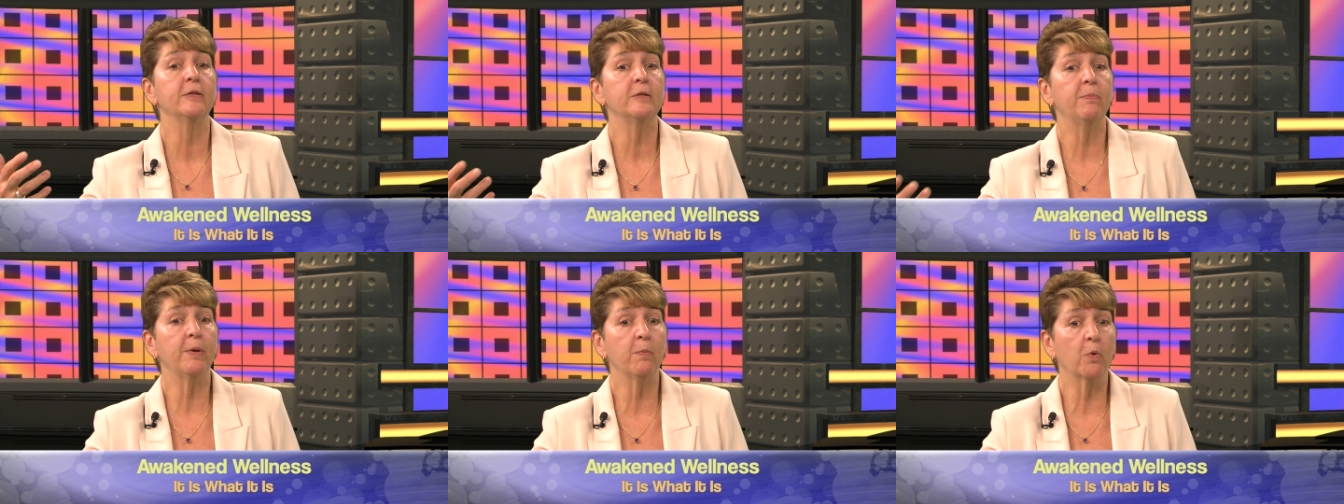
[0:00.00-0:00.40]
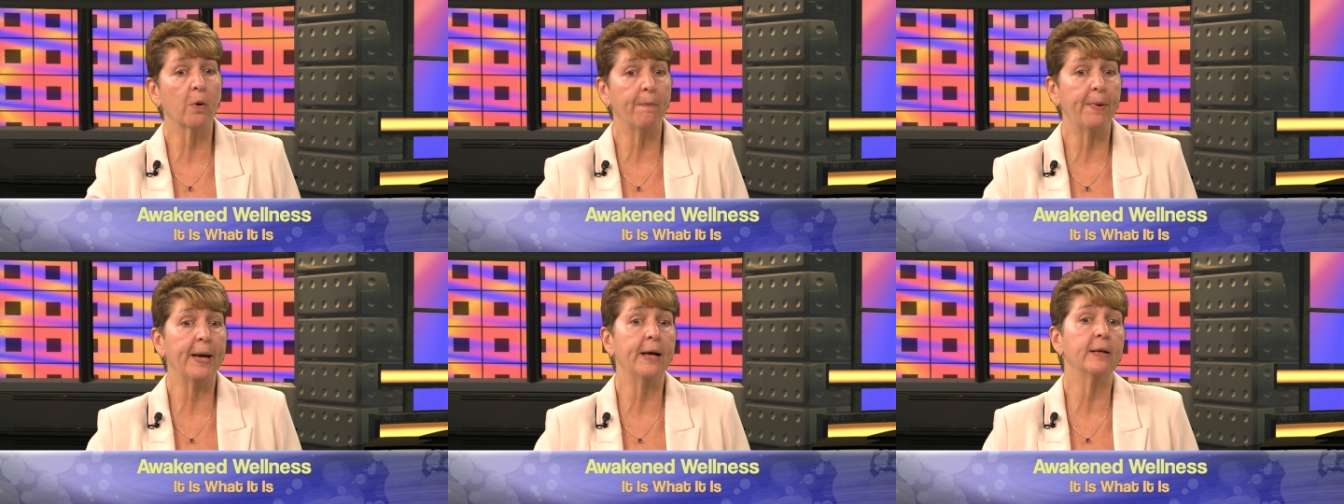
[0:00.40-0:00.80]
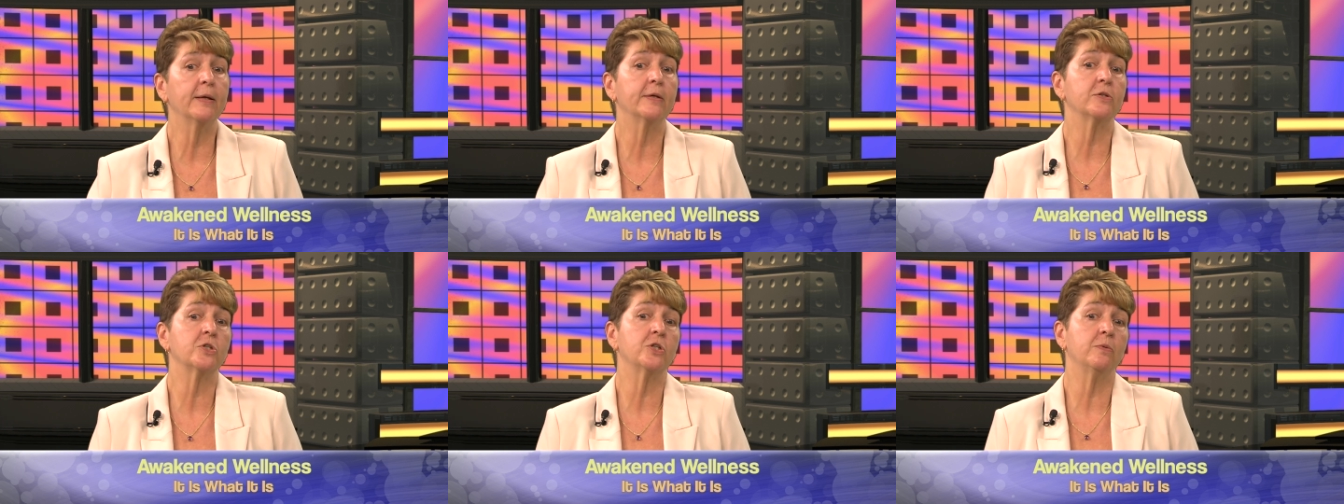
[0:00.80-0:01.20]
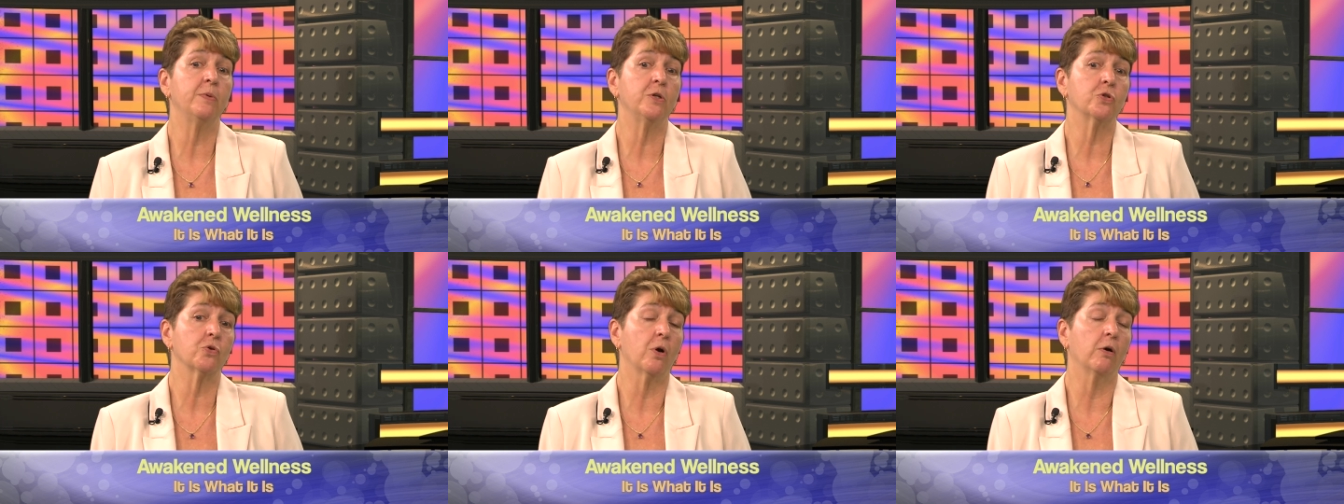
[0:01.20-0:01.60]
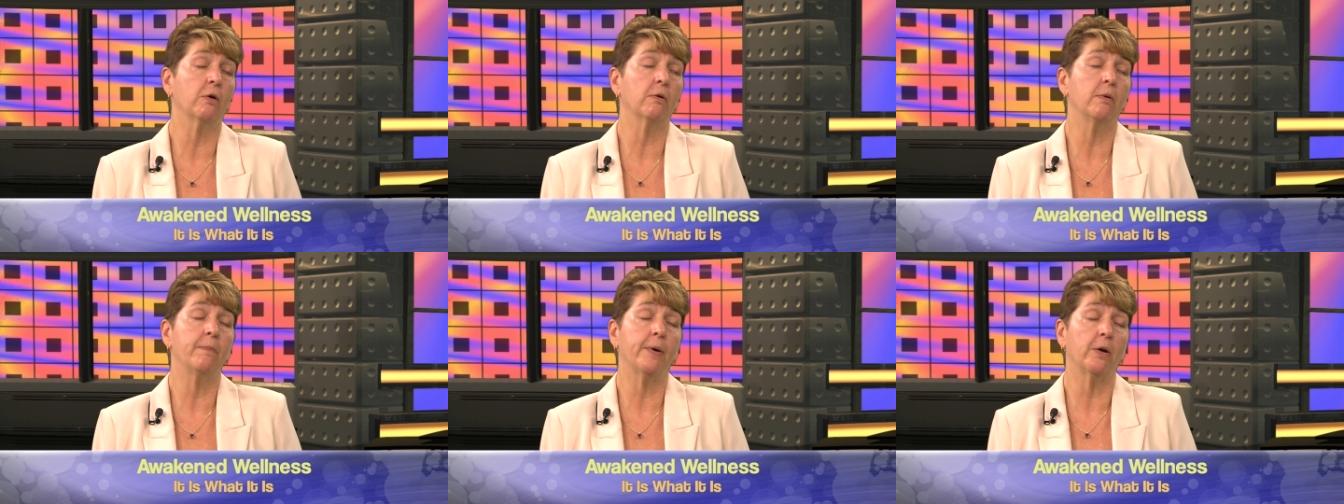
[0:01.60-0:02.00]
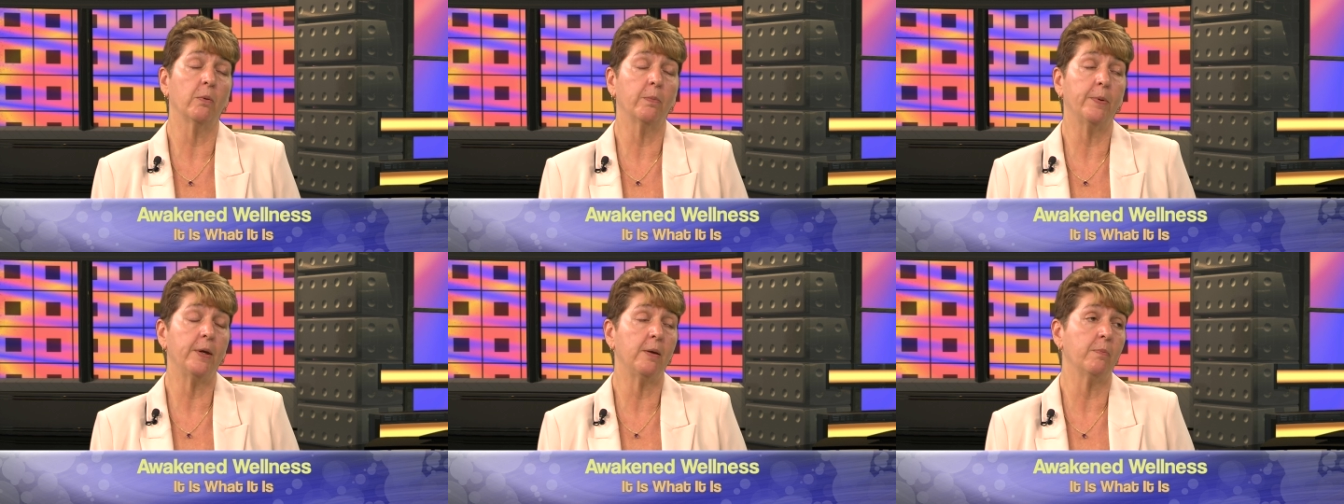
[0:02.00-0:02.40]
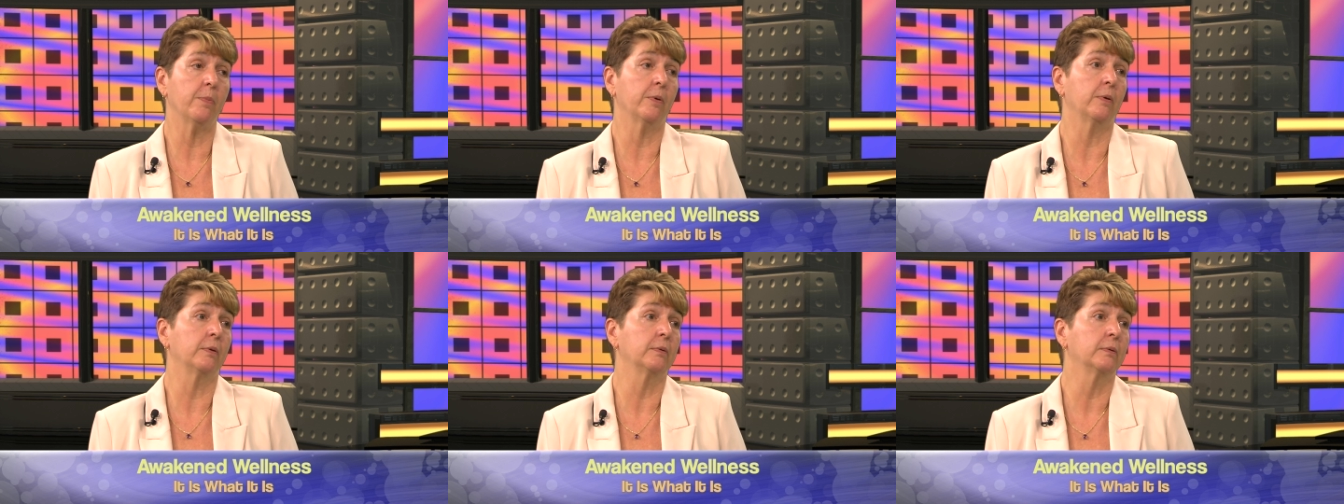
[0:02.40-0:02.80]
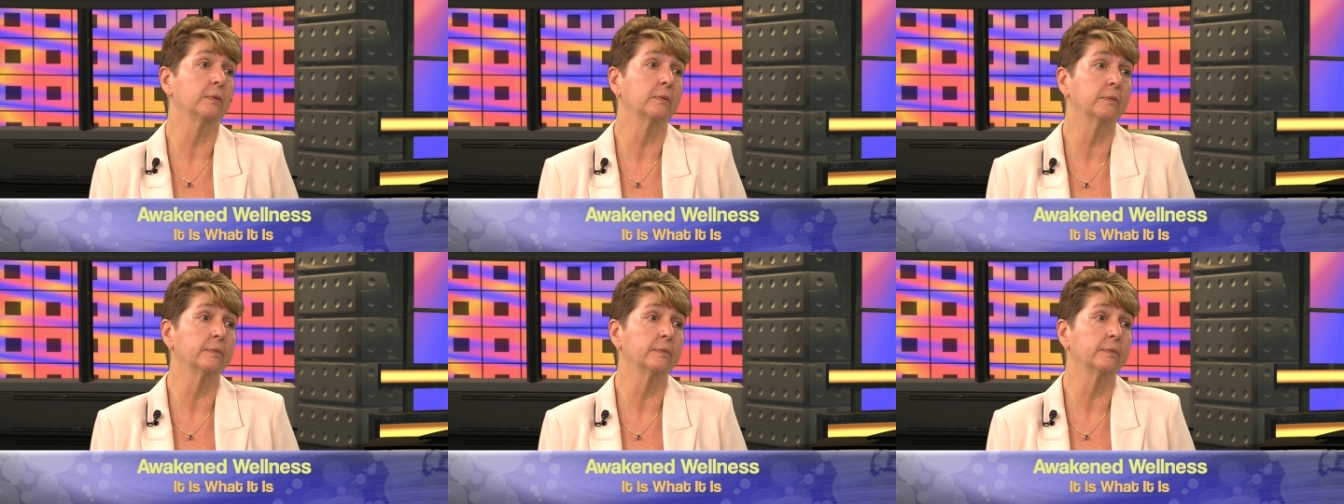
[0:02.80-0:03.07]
to be more balanced, to be stronger and better people.